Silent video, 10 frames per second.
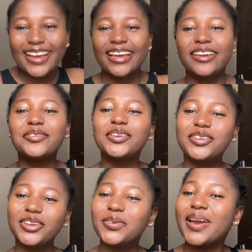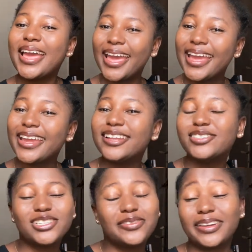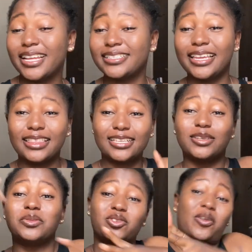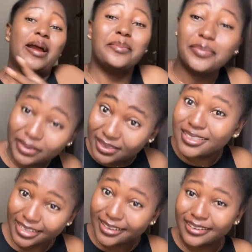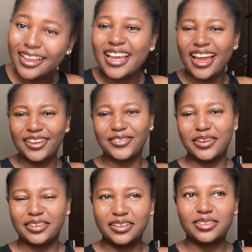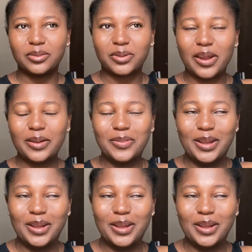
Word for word: If you're new, hey, do not forget to hit that subscribe button, and if you're returning, subscribe.